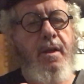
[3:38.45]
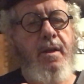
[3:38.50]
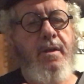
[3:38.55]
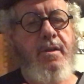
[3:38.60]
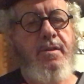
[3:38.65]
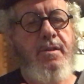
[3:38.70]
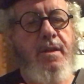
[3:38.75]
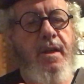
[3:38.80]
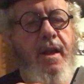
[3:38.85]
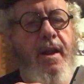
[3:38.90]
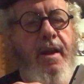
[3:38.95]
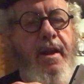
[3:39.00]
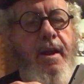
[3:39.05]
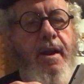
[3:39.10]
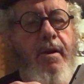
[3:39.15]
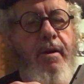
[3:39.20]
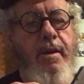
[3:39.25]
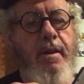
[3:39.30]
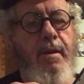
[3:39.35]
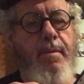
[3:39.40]
Set it
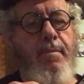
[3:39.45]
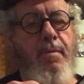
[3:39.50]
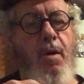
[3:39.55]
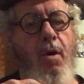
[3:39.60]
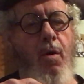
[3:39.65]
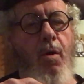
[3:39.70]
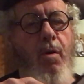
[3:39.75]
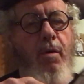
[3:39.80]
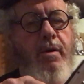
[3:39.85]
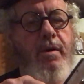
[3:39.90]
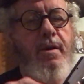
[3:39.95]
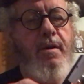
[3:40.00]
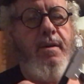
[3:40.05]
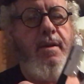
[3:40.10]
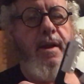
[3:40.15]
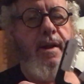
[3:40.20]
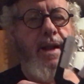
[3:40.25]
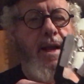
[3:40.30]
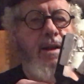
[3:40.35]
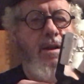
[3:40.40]
here in the mold,
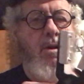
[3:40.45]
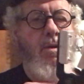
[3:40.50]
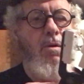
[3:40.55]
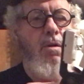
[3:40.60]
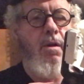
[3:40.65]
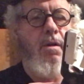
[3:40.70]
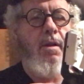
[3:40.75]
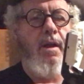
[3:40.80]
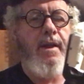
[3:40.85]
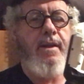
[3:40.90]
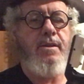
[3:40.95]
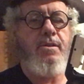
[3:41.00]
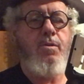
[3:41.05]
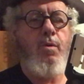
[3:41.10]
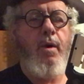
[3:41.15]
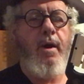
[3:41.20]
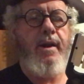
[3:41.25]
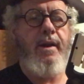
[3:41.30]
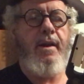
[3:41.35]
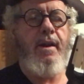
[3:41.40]
and that don't look like it's
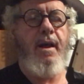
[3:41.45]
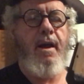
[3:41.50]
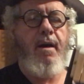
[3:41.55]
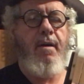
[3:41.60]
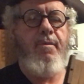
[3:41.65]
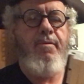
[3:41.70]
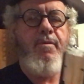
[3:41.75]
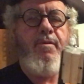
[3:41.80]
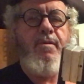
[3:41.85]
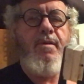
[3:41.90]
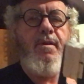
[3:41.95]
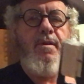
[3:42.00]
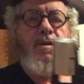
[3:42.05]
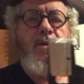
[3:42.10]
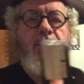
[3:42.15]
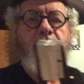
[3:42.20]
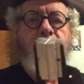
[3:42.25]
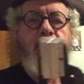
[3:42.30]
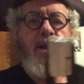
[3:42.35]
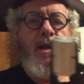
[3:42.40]
quite enough.
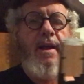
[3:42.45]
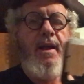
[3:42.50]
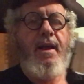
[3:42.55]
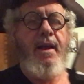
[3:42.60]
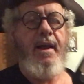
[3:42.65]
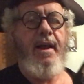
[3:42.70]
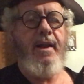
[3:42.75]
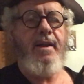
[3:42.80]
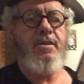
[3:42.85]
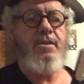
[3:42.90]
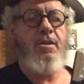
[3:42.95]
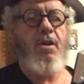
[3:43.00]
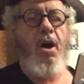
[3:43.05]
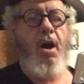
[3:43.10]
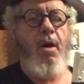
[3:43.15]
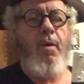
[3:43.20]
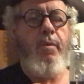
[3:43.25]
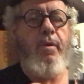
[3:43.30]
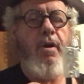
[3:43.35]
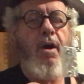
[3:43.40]
And it's
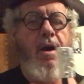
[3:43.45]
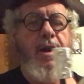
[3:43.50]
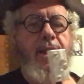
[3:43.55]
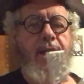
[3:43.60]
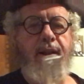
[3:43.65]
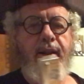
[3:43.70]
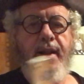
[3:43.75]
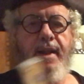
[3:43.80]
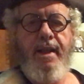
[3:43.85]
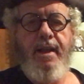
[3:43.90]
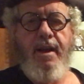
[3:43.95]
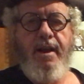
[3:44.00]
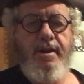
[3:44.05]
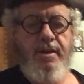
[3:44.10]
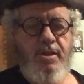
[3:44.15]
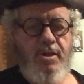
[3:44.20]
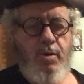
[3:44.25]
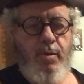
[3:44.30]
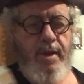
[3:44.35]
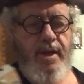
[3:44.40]
not. We're not getting any kind
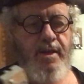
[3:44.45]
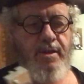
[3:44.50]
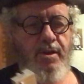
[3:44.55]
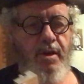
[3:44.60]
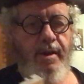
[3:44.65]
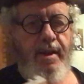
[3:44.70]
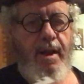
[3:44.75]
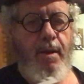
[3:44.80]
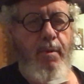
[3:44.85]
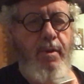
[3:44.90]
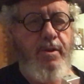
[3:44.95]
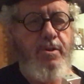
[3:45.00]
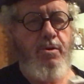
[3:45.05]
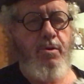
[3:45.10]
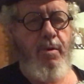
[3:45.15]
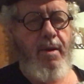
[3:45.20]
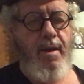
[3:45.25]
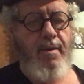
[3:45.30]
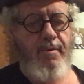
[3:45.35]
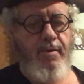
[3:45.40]
of squeeze on that
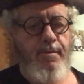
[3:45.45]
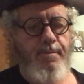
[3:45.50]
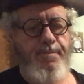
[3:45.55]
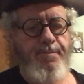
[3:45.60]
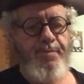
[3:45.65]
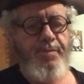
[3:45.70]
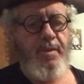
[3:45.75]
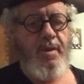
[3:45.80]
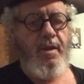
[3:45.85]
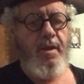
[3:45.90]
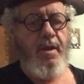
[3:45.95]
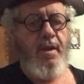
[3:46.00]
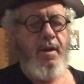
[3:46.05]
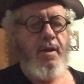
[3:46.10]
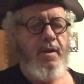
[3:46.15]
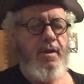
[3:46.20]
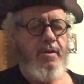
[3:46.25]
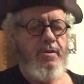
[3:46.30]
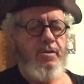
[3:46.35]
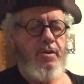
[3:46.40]
whatsoever.
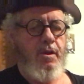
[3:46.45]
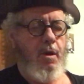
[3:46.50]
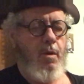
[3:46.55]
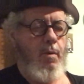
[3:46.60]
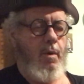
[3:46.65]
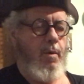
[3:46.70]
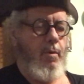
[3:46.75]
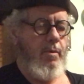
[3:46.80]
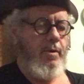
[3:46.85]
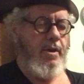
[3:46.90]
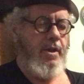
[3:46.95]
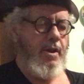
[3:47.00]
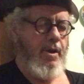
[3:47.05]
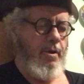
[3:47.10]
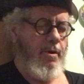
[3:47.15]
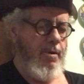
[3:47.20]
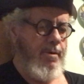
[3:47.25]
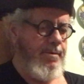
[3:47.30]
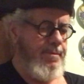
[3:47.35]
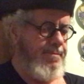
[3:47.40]
So what we'll
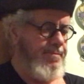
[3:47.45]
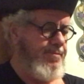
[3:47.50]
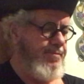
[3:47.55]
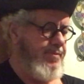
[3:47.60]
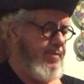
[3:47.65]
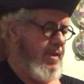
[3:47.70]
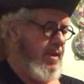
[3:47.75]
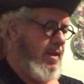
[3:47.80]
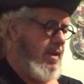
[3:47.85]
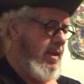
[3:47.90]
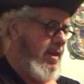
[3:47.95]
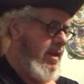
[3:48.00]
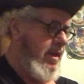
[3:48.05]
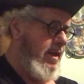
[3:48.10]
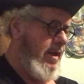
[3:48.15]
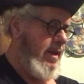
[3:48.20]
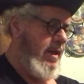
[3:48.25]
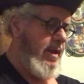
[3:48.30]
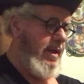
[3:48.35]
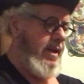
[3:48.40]
do
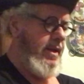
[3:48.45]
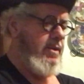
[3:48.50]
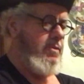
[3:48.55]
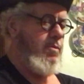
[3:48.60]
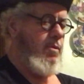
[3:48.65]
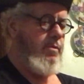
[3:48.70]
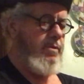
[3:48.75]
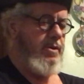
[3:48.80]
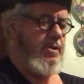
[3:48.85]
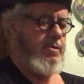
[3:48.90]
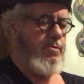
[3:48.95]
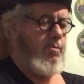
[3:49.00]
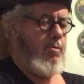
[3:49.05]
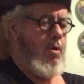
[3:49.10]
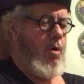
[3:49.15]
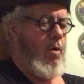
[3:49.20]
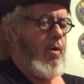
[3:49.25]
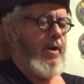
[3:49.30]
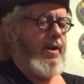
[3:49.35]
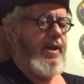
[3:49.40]
is we'll just
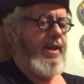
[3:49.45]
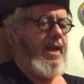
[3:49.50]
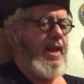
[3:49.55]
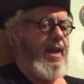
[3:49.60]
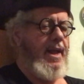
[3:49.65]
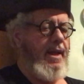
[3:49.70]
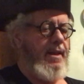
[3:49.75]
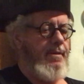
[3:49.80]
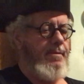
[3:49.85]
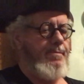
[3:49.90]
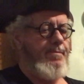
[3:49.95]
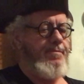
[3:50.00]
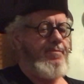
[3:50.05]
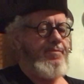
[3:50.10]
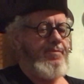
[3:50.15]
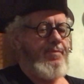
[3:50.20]
roll it again.